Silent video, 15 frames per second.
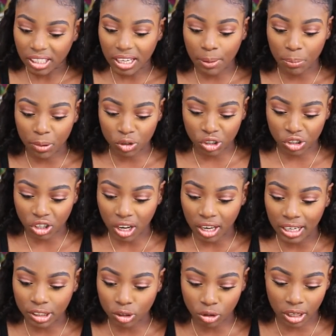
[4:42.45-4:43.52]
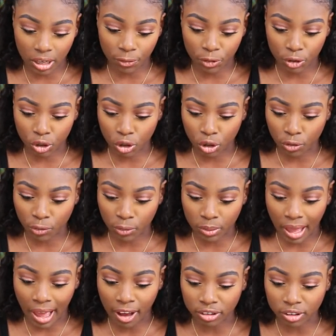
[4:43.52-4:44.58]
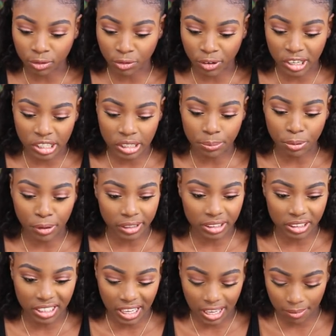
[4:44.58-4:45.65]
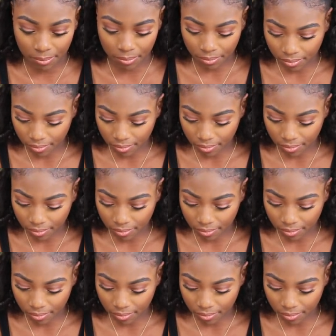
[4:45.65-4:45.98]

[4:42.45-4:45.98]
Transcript: Dear Patricia, a little gift for you from the House of Fraser press team.